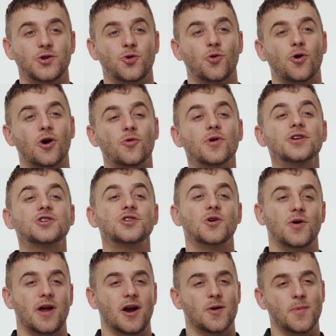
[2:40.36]
your original
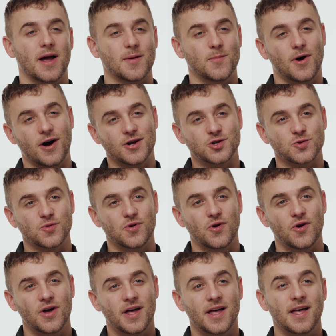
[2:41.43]
airbag module.
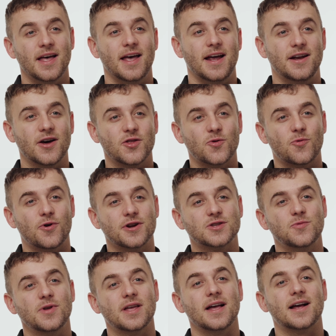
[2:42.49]
In other words,
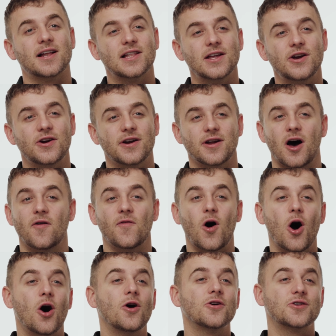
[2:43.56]
we can clear it of
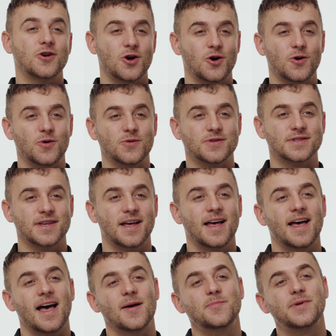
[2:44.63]
all codes,
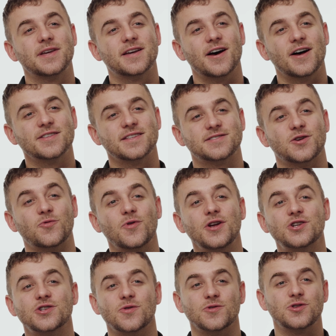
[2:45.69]
and because it's
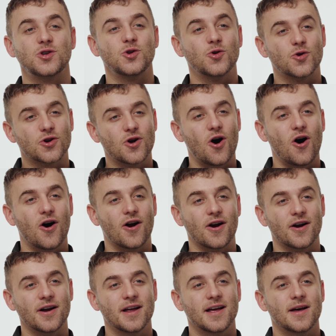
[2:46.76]
original to your
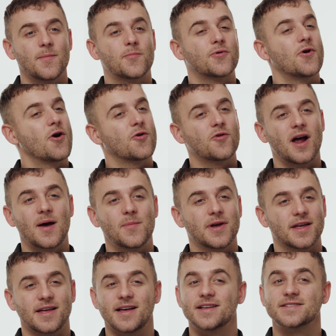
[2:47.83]
car,
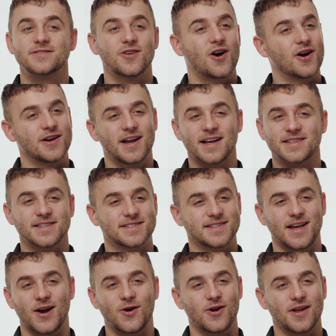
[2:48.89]
programming is not
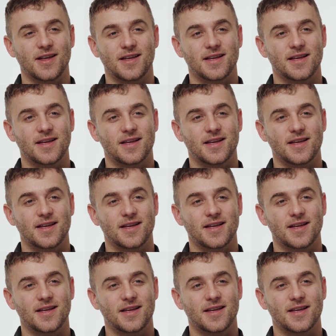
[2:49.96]
necessary.